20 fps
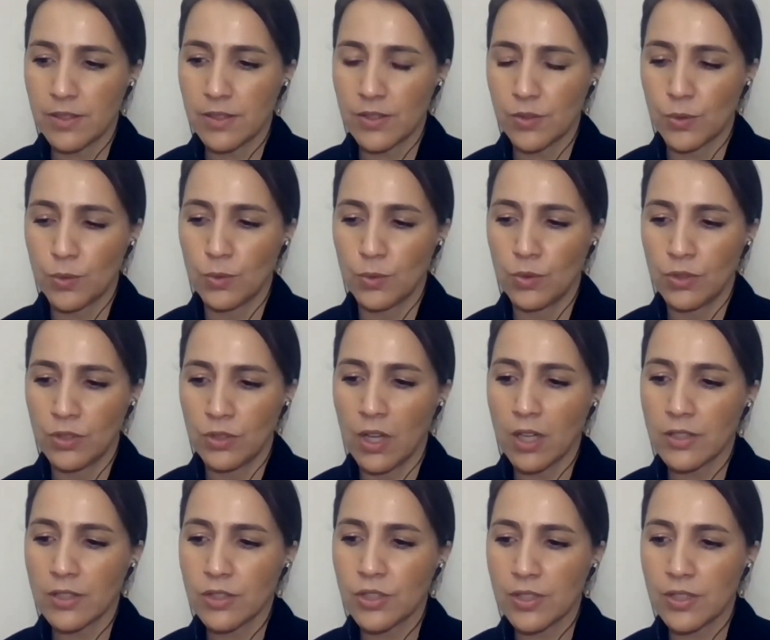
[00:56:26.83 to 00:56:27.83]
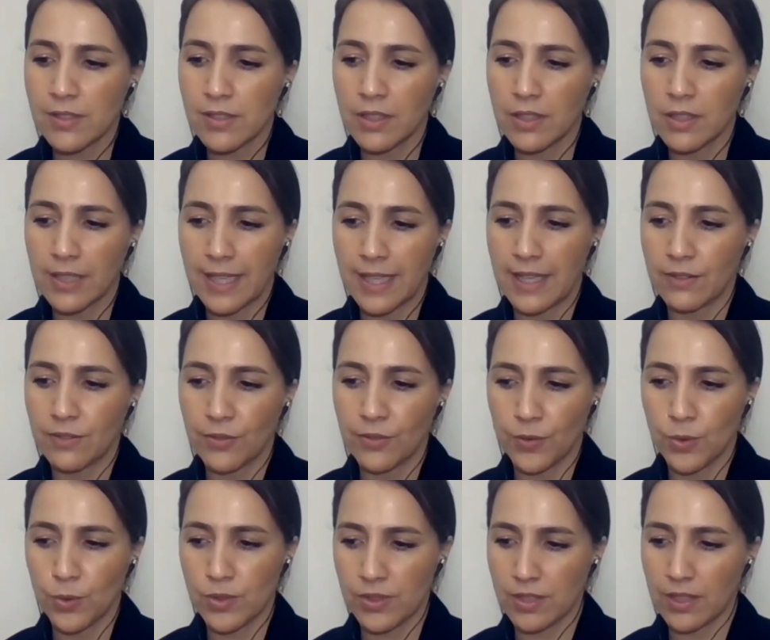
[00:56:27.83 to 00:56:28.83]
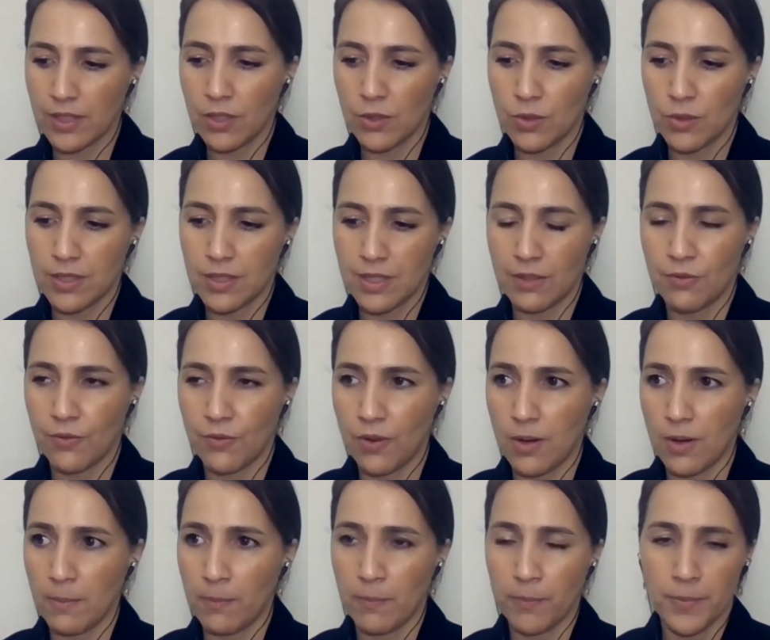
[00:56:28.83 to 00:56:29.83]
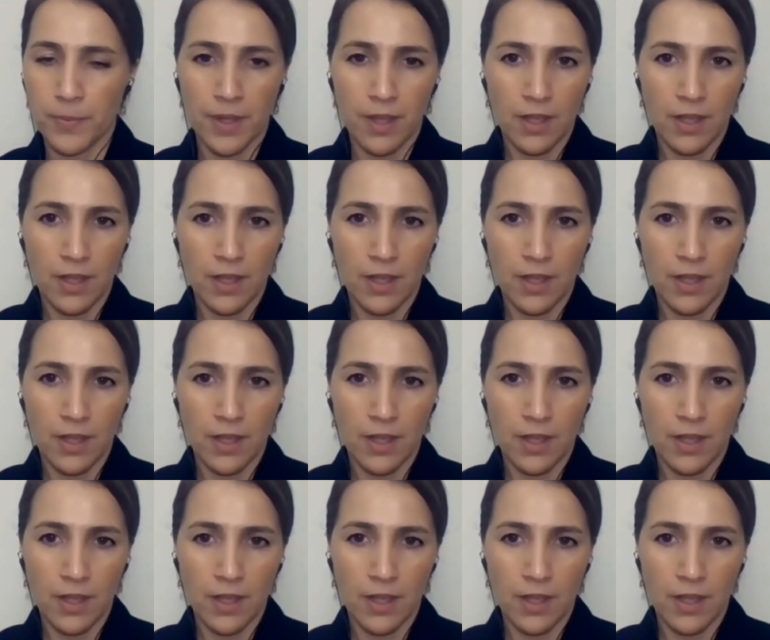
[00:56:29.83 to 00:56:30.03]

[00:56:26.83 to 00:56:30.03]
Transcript: to not just look at food security from